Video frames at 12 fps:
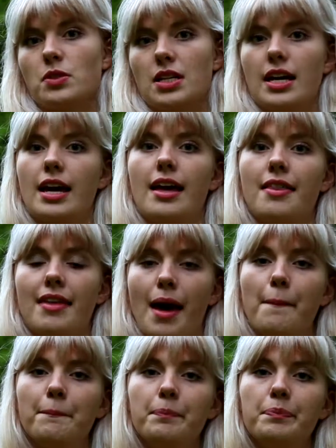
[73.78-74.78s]
to hear
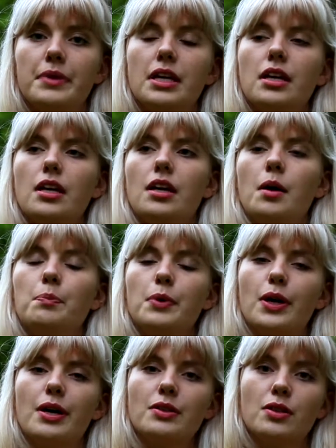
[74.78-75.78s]
them.
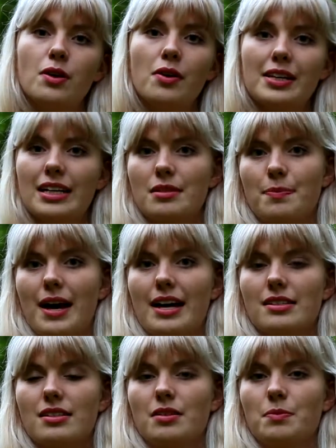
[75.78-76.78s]
But long-eared
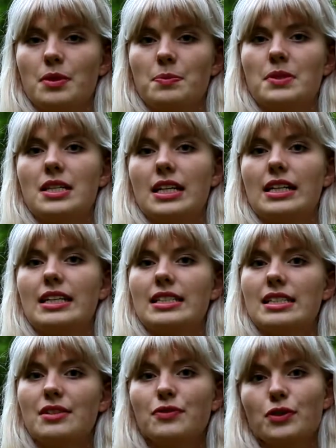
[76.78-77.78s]
bats can be particularly
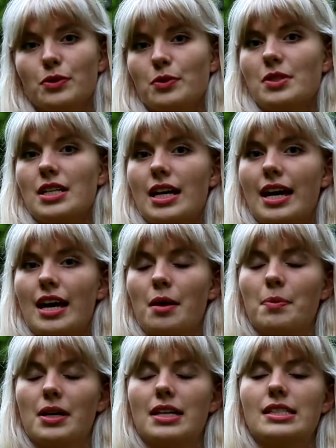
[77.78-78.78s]
difficult to hear,
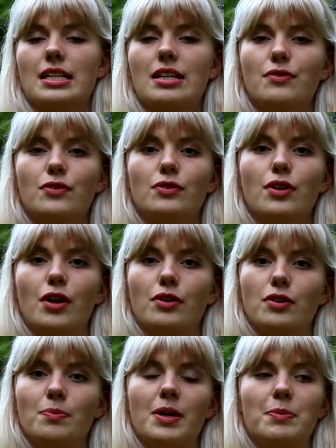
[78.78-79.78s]
because even though
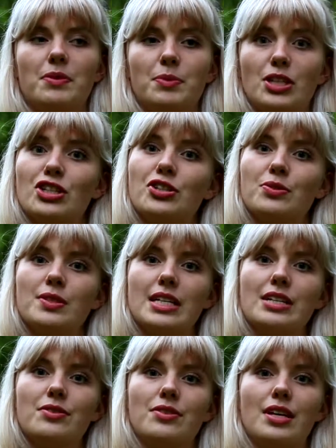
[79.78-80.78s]
you might be tuned
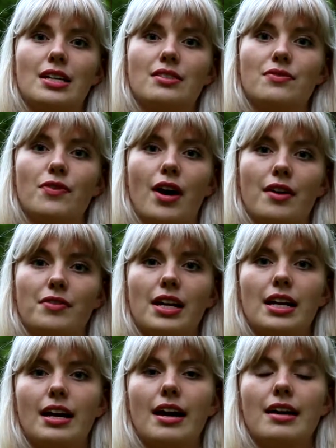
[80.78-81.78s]
in on 35
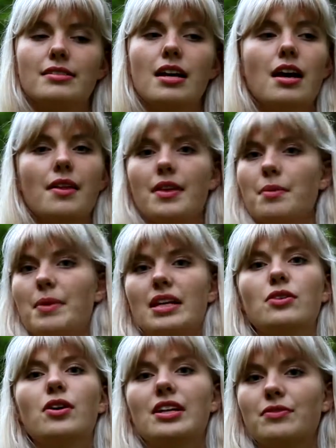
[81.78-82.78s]
kilohertz, they may
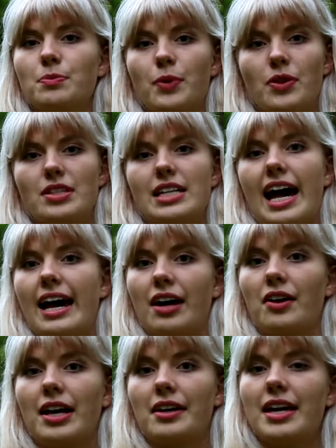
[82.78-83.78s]
not even bother to
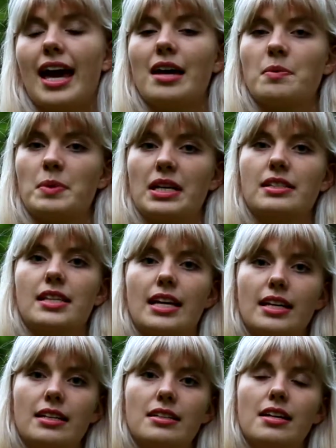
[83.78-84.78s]
echolocate, because they
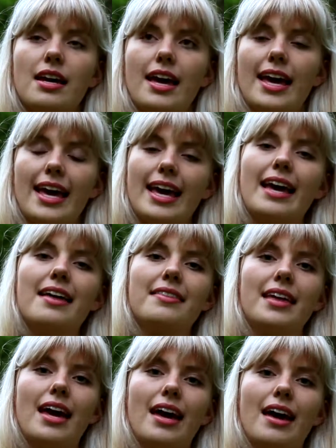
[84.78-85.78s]
can hear
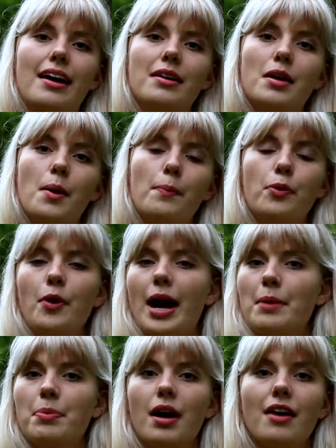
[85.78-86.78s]
their
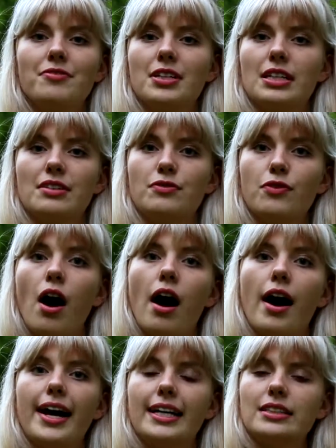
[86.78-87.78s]
prey perfectly
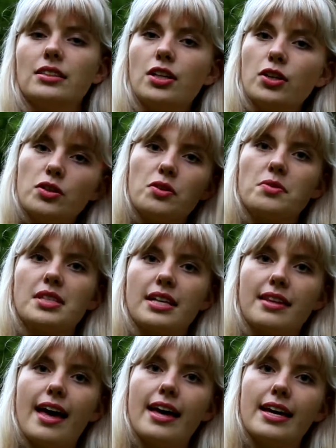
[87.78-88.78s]
fine using their